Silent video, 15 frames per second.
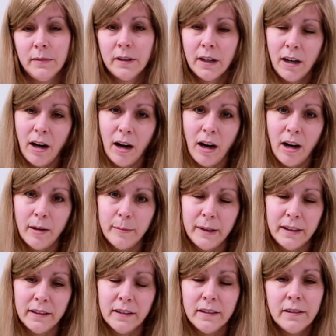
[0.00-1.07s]
calm
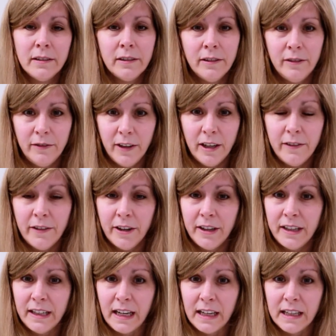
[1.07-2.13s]
and very,
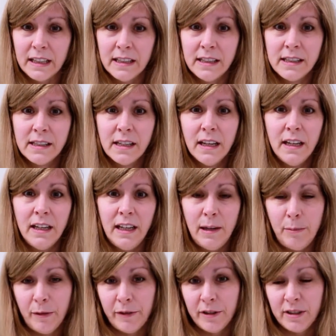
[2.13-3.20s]
very nice.
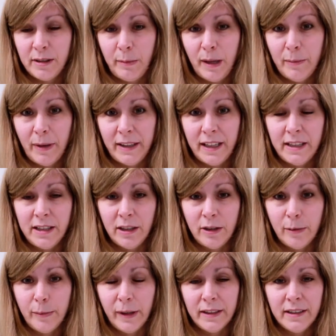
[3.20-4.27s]
He prefers to be a bunny
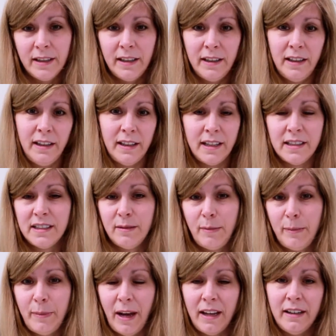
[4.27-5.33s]
too, but he likes to
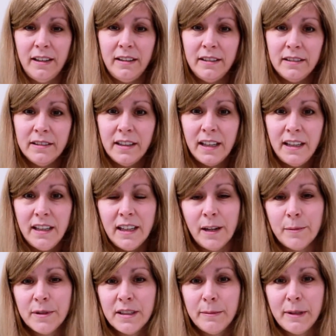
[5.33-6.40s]
be petted, and he
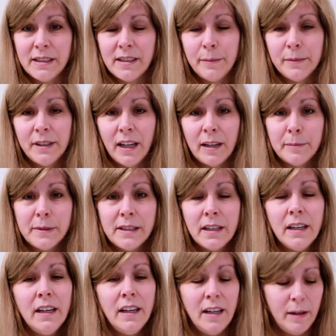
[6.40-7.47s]
comes to me sometimes.
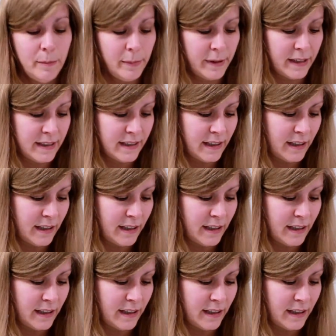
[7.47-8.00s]
But